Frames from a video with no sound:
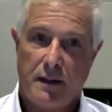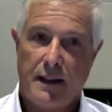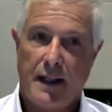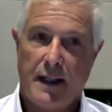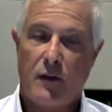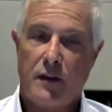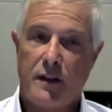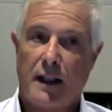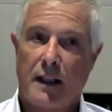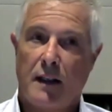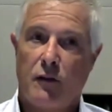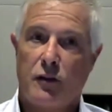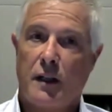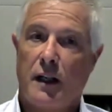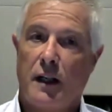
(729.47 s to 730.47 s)
Now the debt
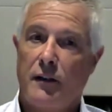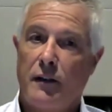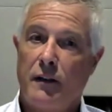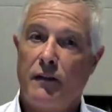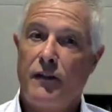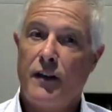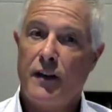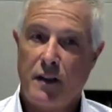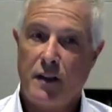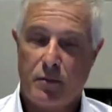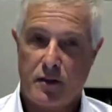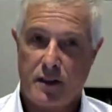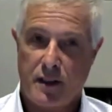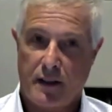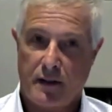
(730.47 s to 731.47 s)
level is
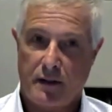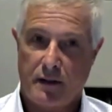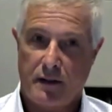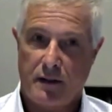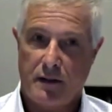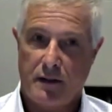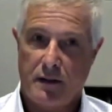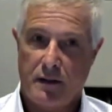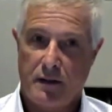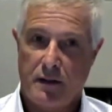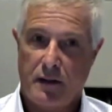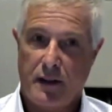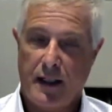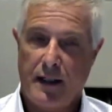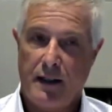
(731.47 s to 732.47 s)
150%.
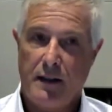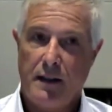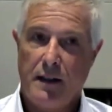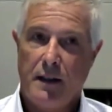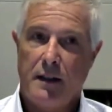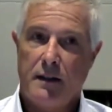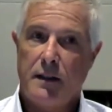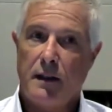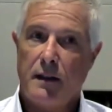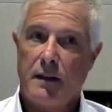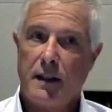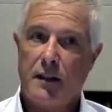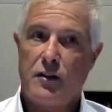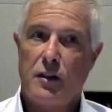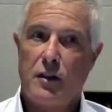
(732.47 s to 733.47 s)
Okay. The other
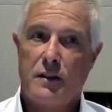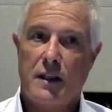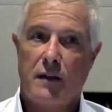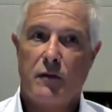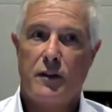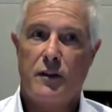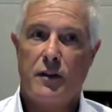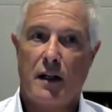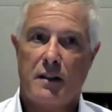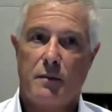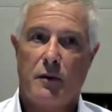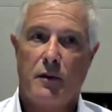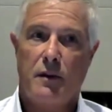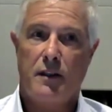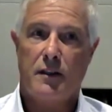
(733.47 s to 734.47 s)
thing too is everyone talks
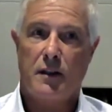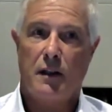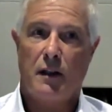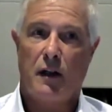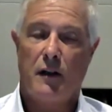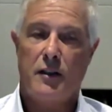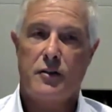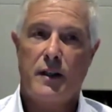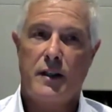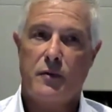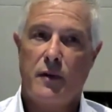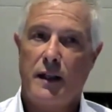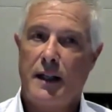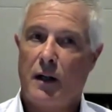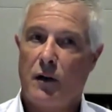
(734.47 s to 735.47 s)
about our interest
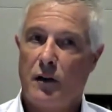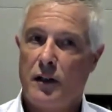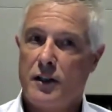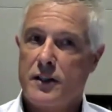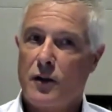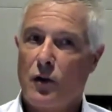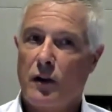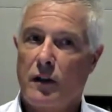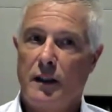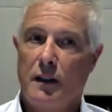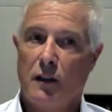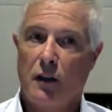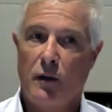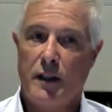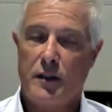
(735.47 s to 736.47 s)
rates right now are historically
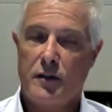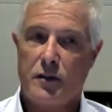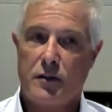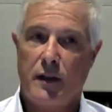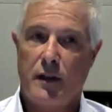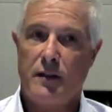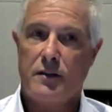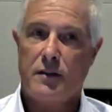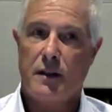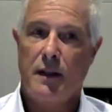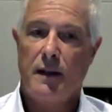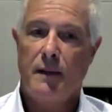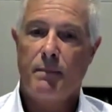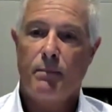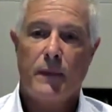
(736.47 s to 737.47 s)
low interest rates.
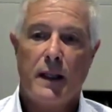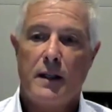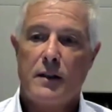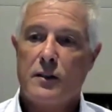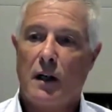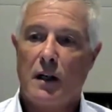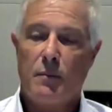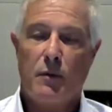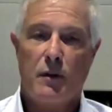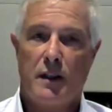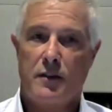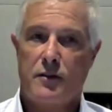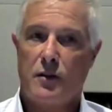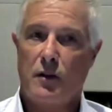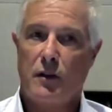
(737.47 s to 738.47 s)
It's not about
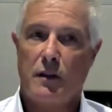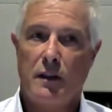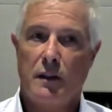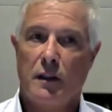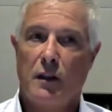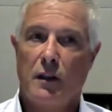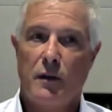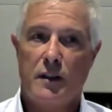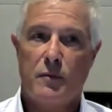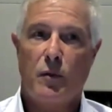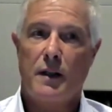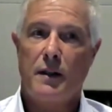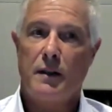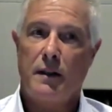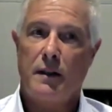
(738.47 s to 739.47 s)
historically low. It's
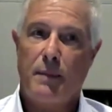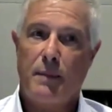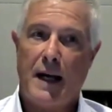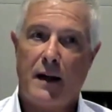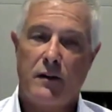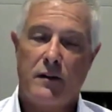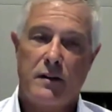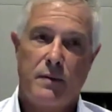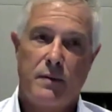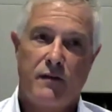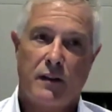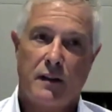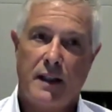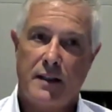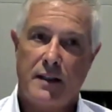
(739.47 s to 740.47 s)
what the pattern has been
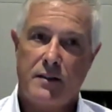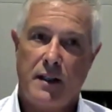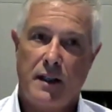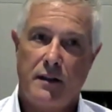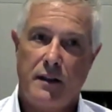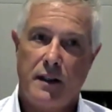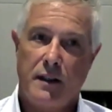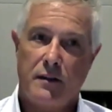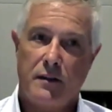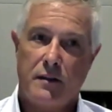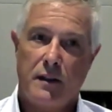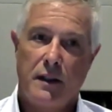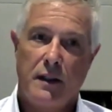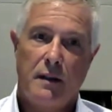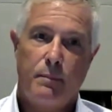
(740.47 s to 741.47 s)
for the last 10
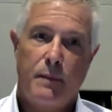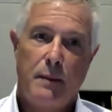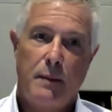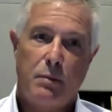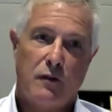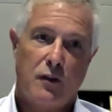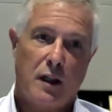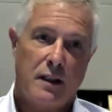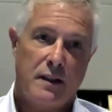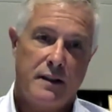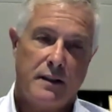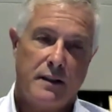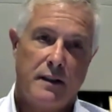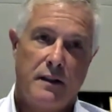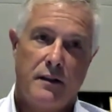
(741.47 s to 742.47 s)
years. People have got
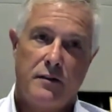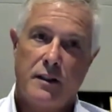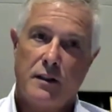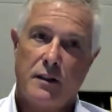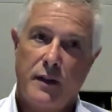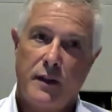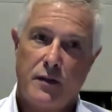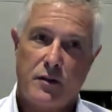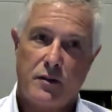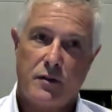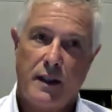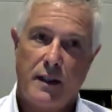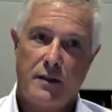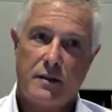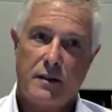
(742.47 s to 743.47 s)
addicted to zero interest
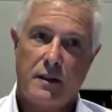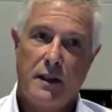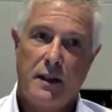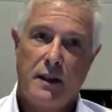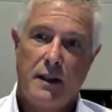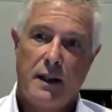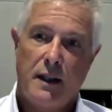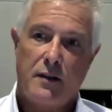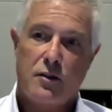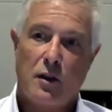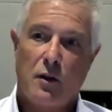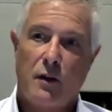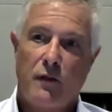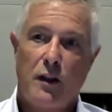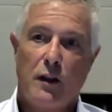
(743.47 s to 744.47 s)
rates. And
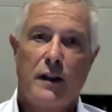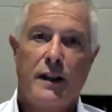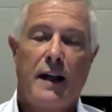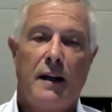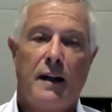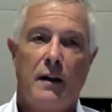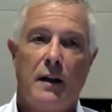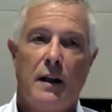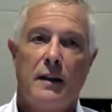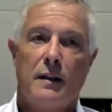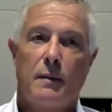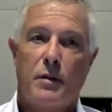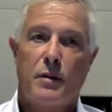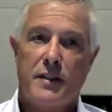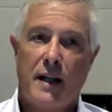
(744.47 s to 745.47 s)
so if you look at
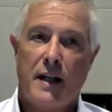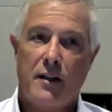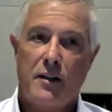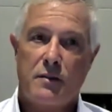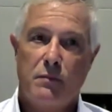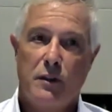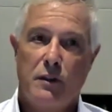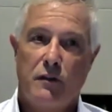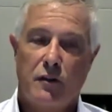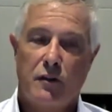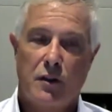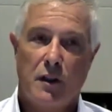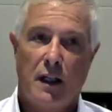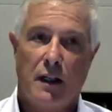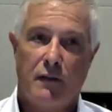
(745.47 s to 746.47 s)
the percentage move
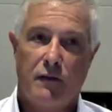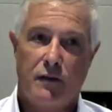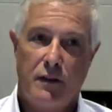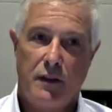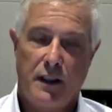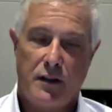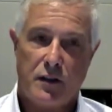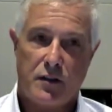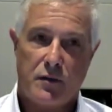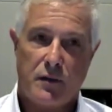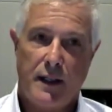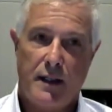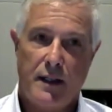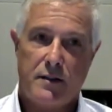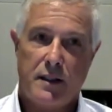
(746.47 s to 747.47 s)
of interest
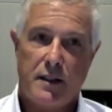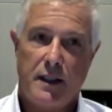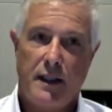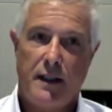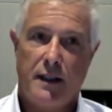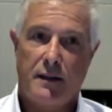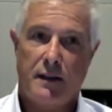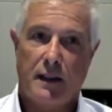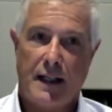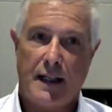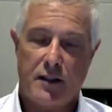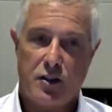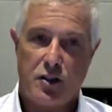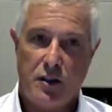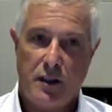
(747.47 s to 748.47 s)
rates in the
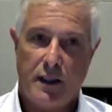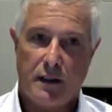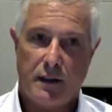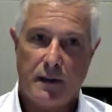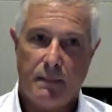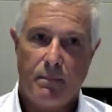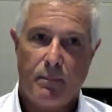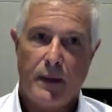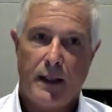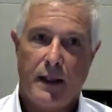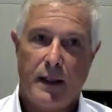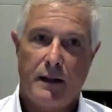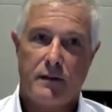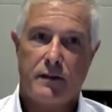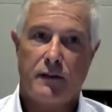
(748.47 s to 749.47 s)
last year,
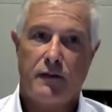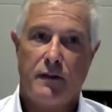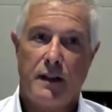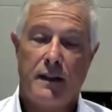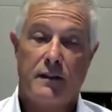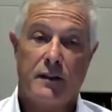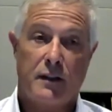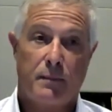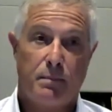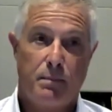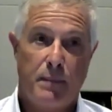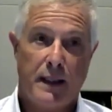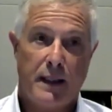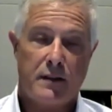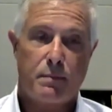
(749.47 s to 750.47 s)
it is the
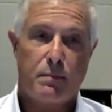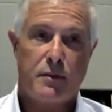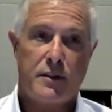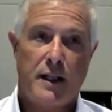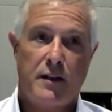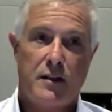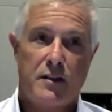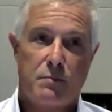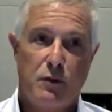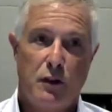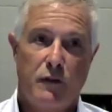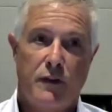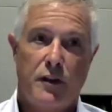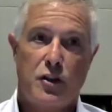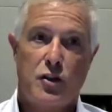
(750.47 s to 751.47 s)
biggest percentage
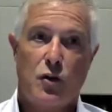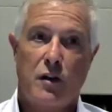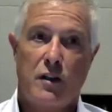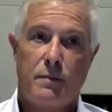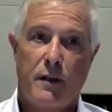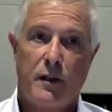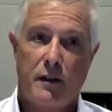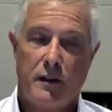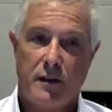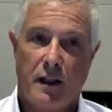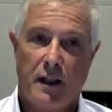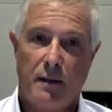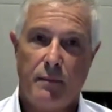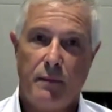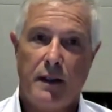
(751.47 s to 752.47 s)
move in the shortest period of
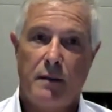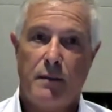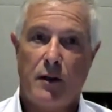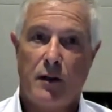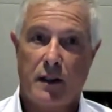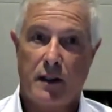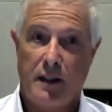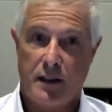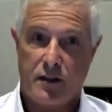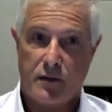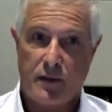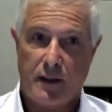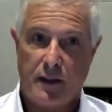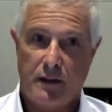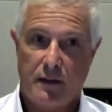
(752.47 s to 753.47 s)
time in American
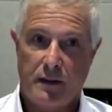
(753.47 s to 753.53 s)
history.